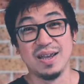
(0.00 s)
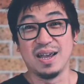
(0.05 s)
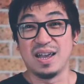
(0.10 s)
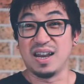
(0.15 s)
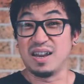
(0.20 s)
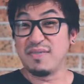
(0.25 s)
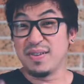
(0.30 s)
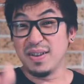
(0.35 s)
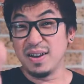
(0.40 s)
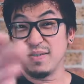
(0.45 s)

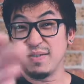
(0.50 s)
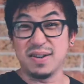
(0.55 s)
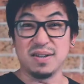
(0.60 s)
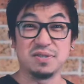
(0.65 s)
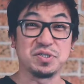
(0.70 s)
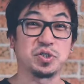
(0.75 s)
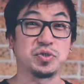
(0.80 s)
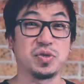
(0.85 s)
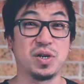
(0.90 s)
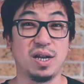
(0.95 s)
And if you live in
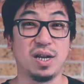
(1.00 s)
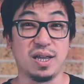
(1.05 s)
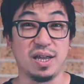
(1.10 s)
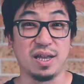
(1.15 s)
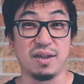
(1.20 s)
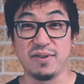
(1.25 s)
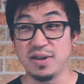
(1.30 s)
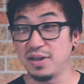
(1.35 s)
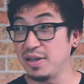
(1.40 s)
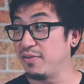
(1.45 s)
Australia,
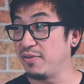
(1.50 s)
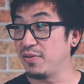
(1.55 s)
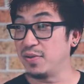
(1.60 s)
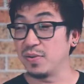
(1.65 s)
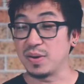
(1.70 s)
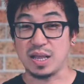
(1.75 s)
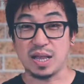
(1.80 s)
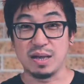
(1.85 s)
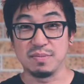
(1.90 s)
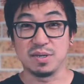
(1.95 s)
even though if you
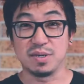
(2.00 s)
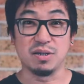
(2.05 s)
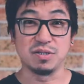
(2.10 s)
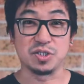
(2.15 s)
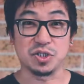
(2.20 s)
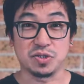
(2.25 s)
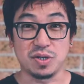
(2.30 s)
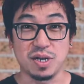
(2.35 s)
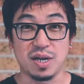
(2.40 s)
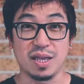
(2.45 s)
want to come to
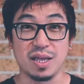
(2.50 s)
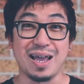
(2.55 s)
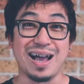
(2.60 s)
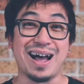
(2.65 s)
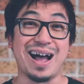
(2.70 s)
Australia,